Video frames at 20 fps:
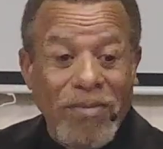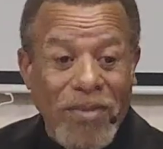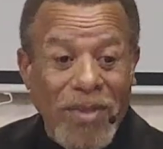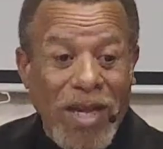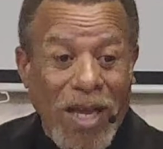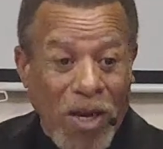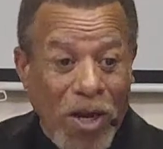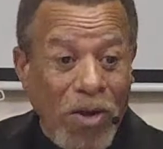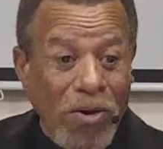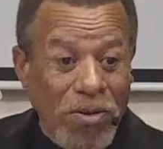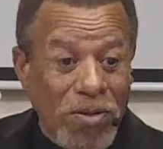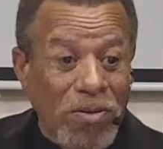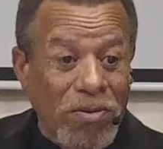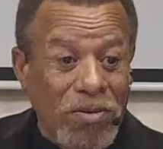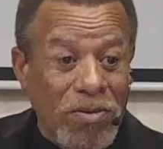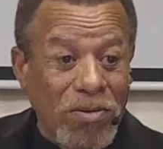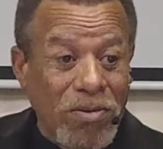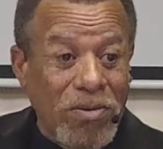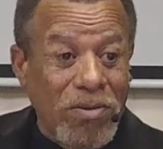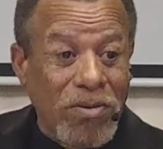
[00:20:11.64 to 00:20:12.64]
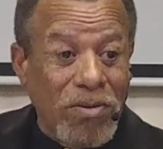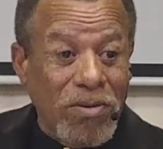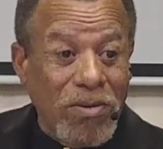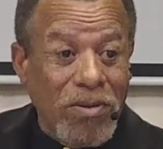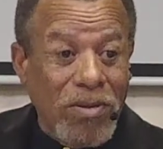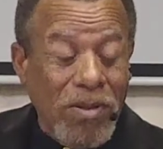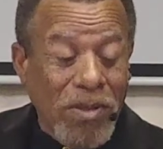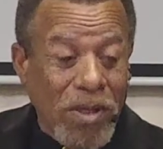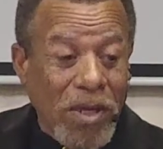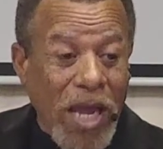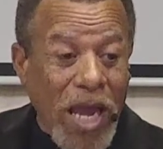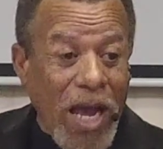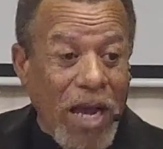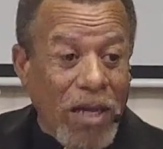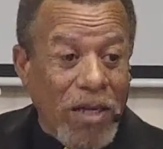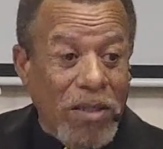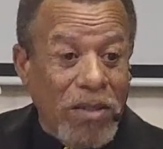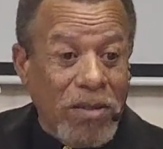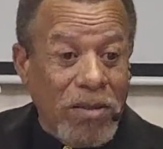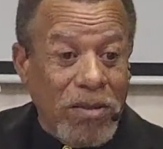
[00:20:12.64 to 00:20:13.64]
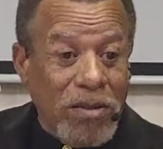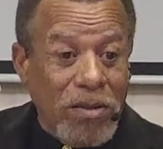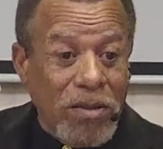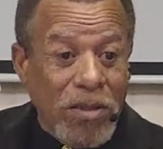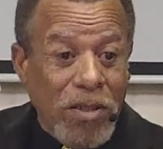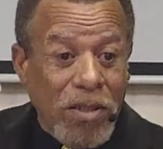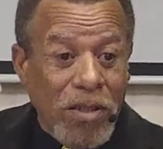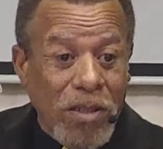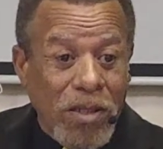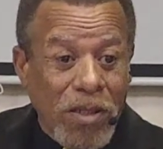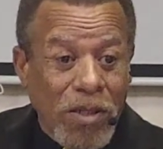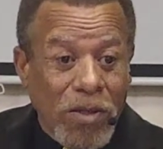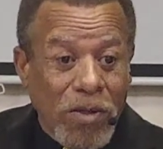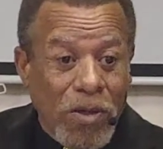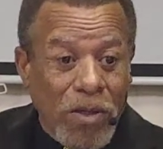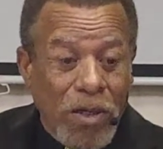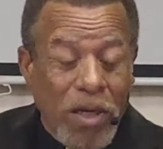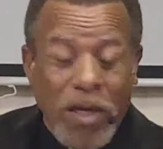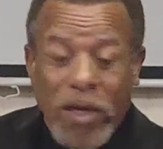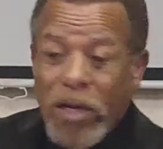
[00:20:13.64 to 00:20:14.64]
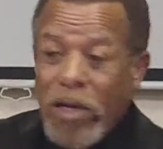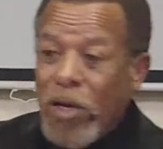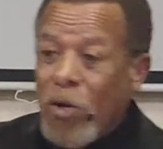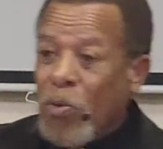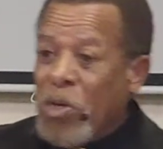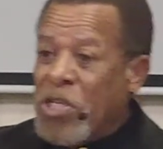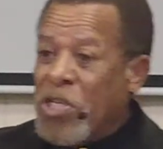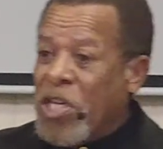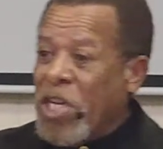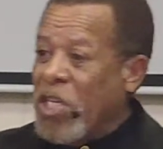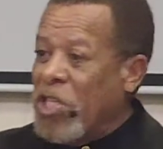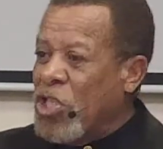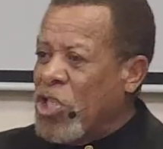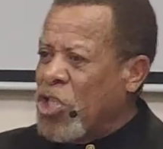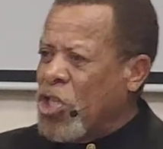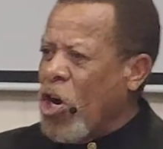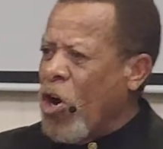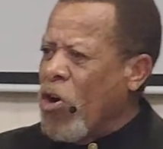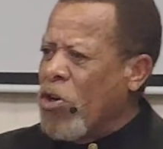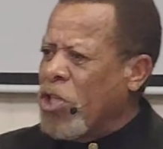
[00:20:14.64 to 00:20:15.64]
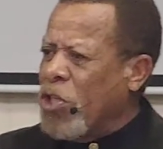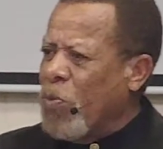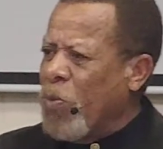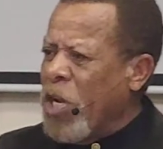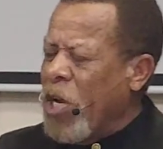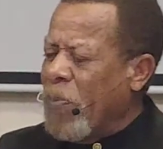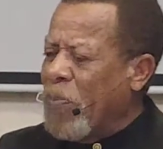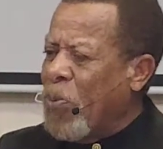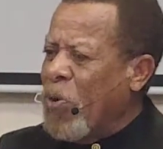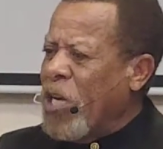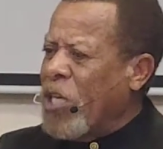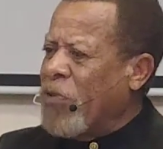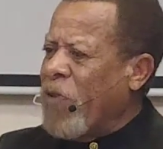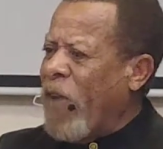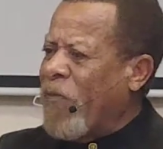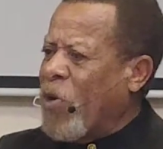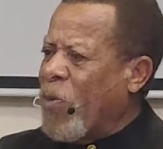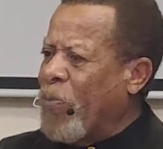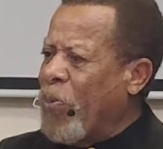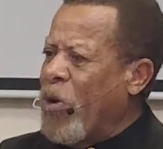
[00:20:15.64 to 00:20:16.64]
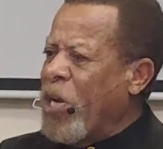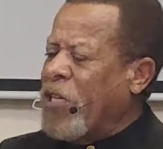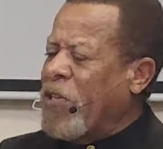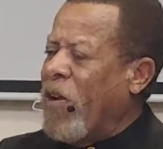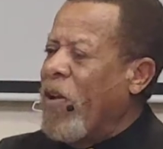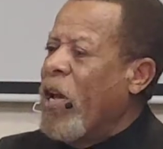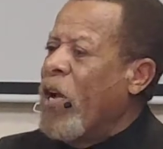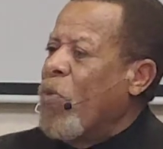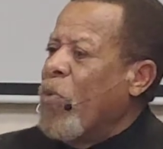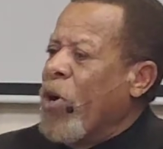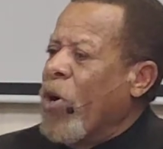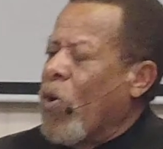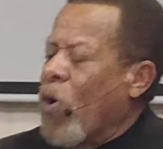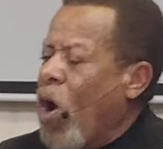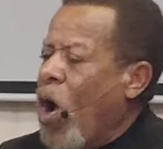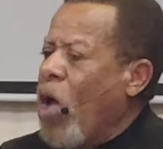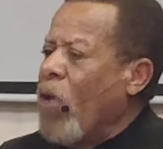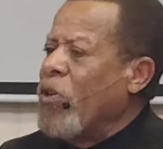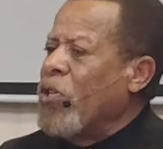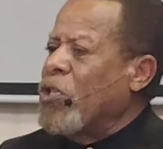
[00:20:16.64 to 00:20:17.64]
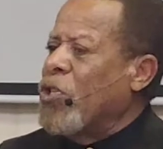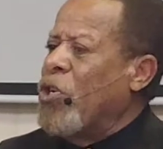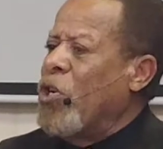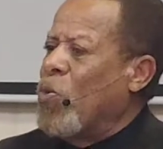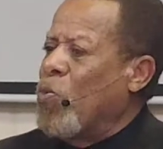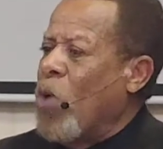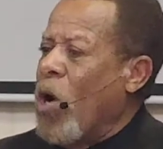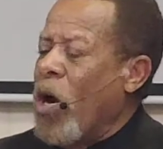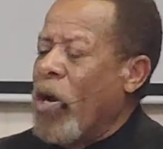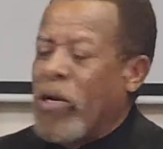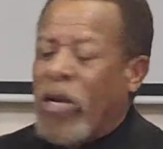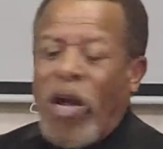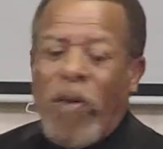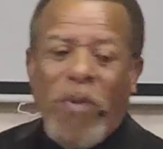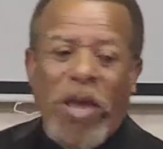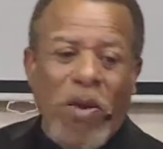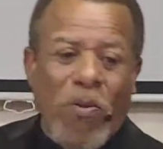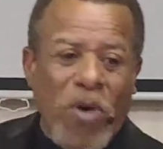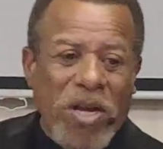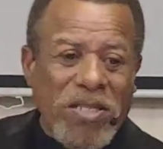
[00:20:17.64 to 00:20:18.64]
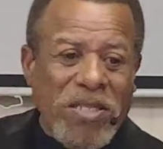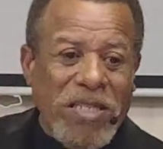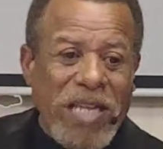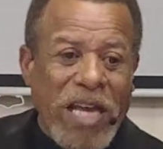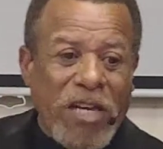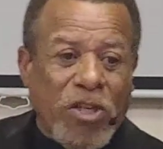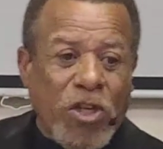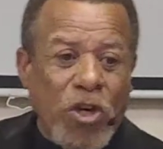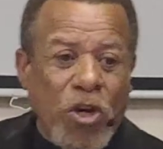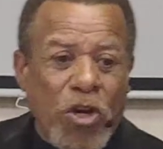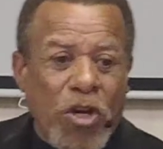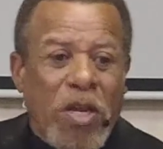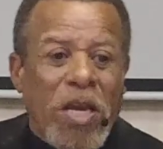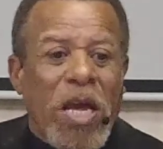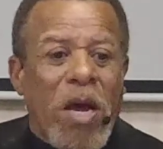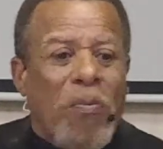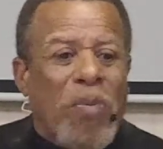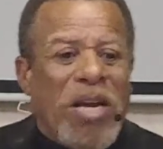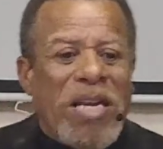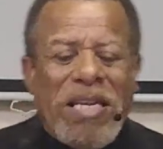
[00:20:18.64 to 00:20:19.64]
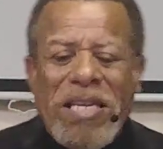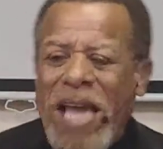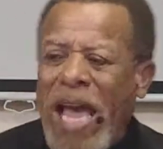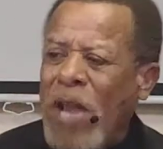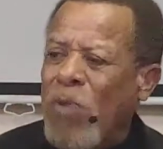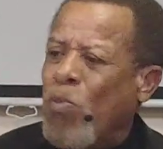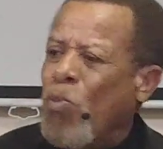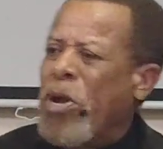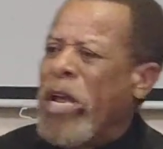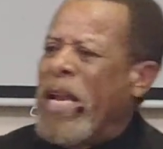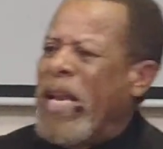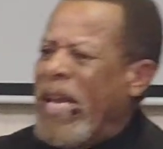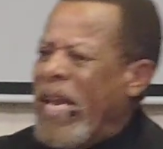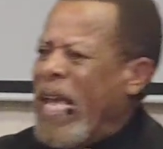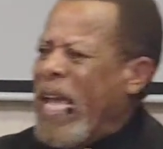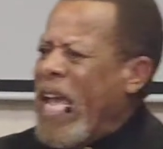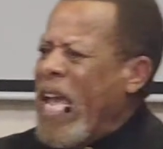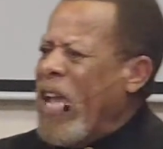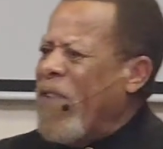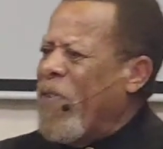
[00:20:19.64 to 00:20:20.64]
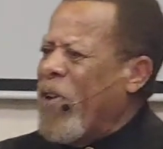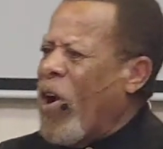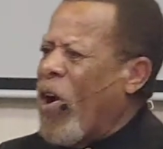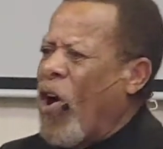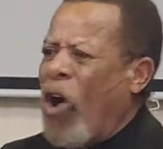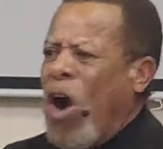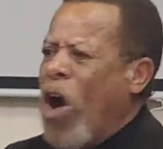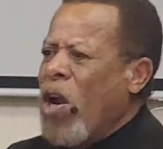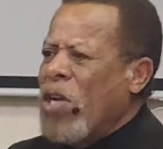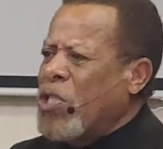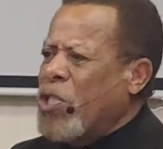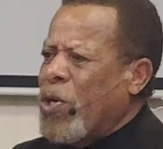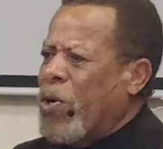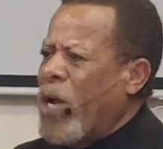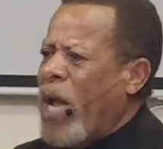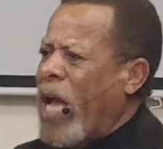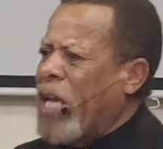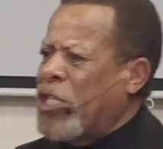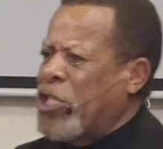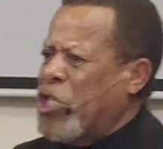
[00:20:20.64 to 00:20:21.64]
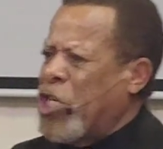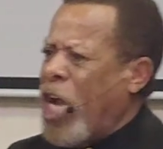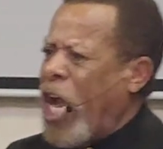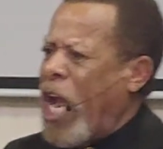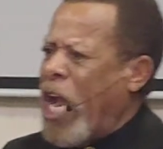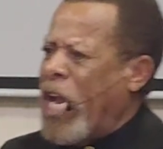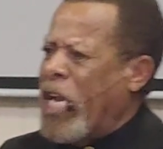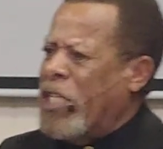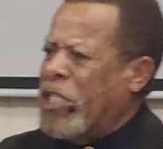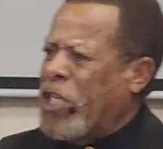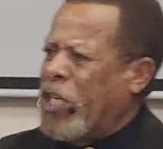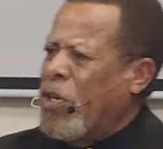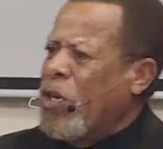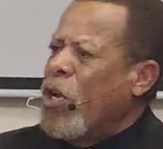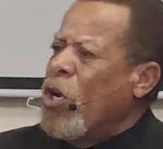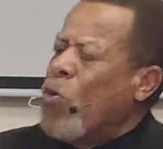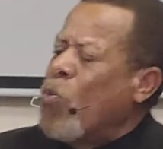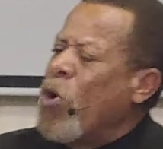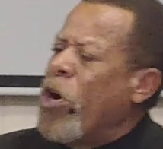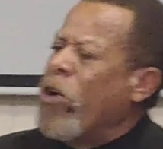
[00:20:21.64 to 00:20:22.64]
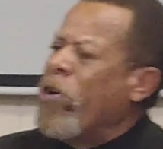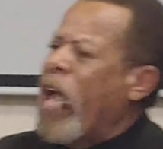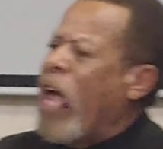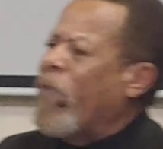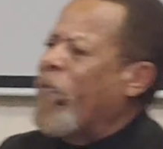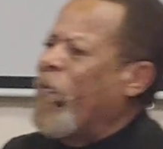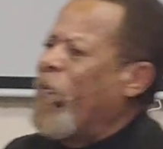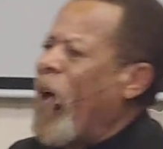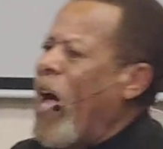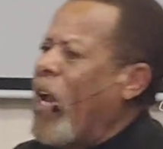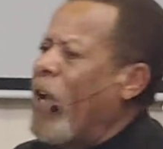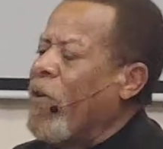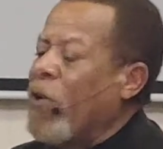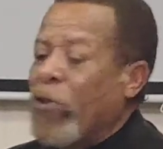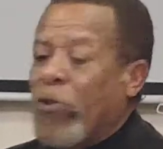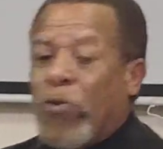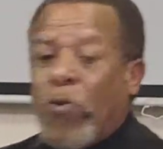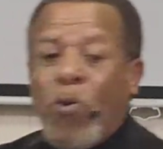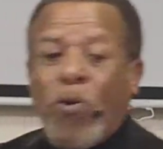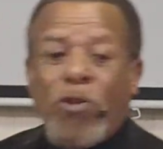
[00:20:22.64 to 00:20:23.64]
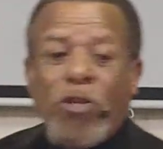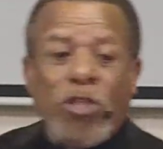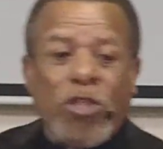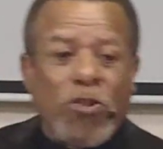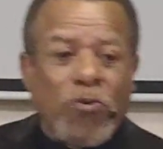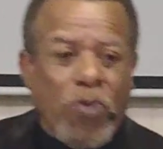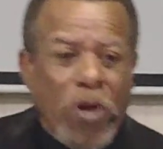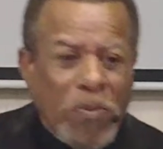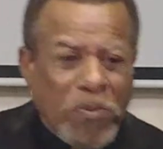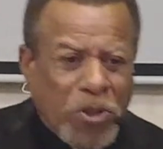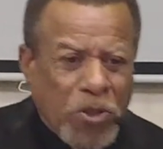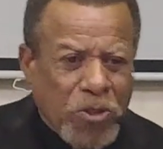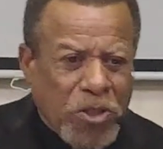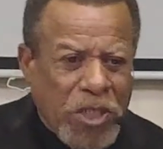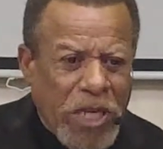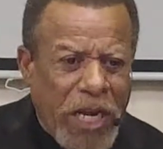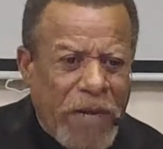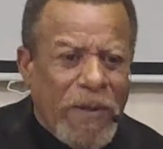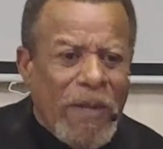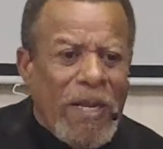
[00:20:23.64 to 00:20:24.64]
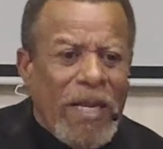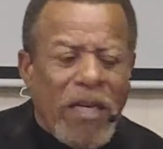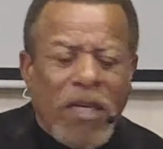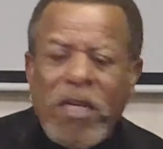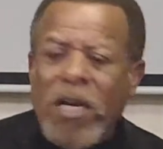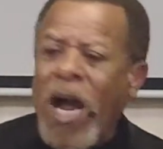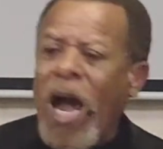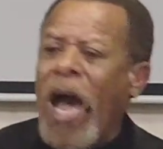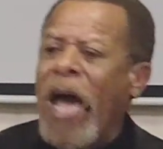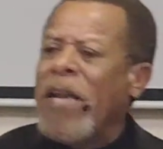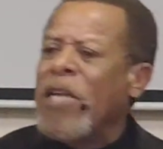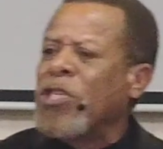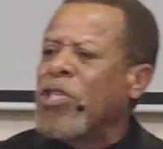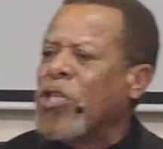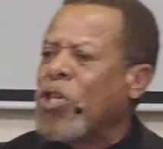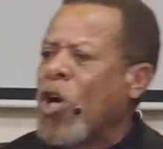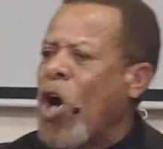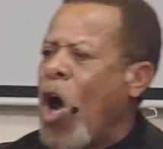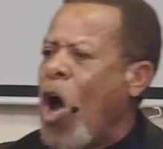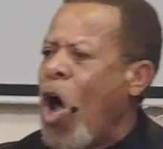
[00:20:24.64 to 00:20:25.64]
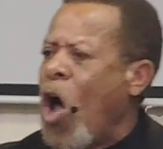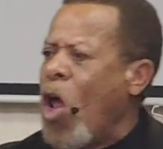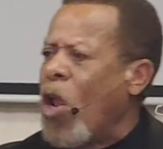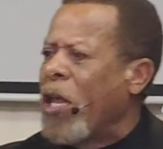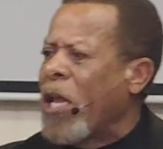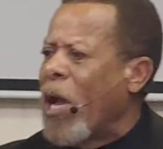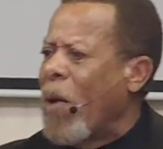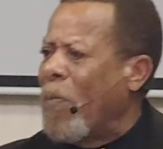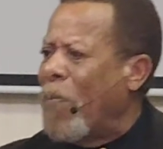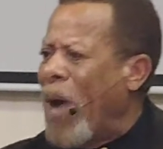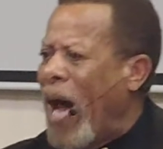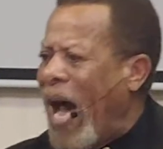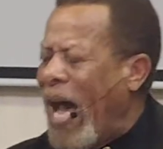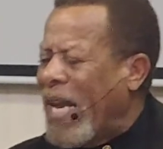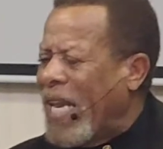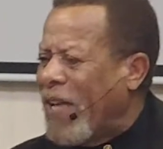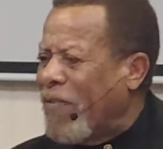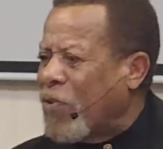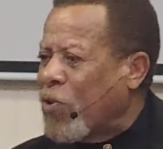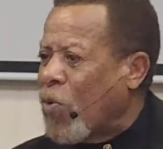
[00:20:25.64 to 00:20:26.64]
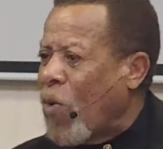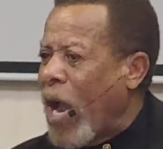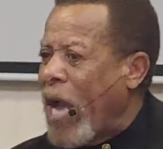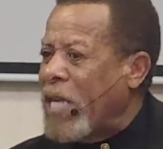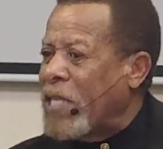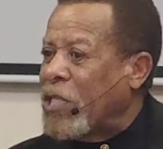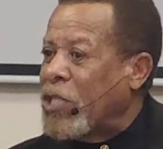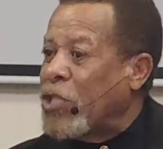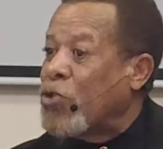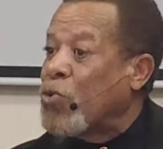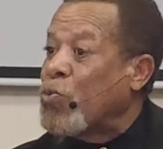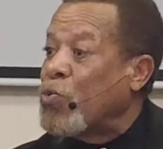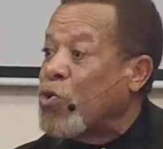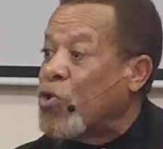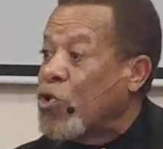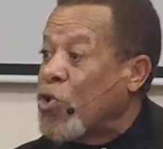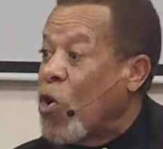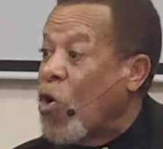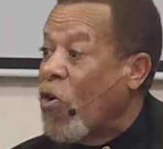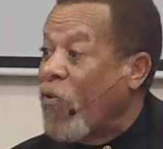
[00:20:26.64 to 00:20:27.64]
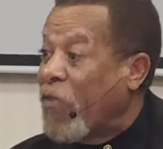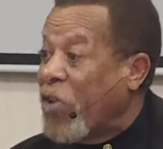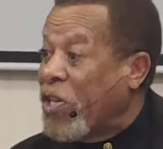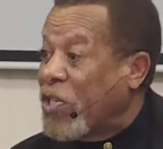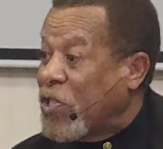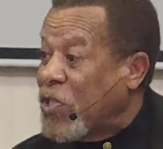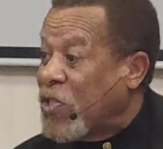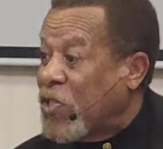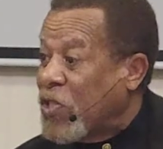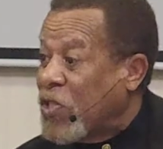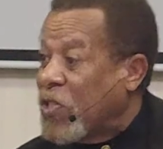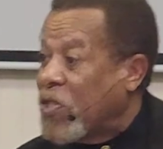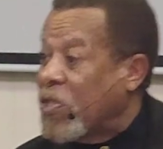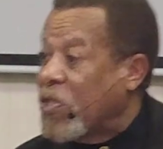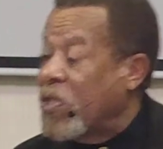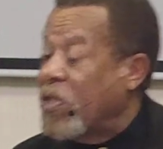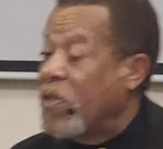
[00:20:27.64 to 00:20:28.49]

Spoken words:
Hello? Yeah. We sit in church and we hear preacher after preacher. We hear all this good word. Oh, man, wasn't that good? But yet we leave and our hearts are not changed and we're not following through what the scripture said. God is calling a body of Christ to service.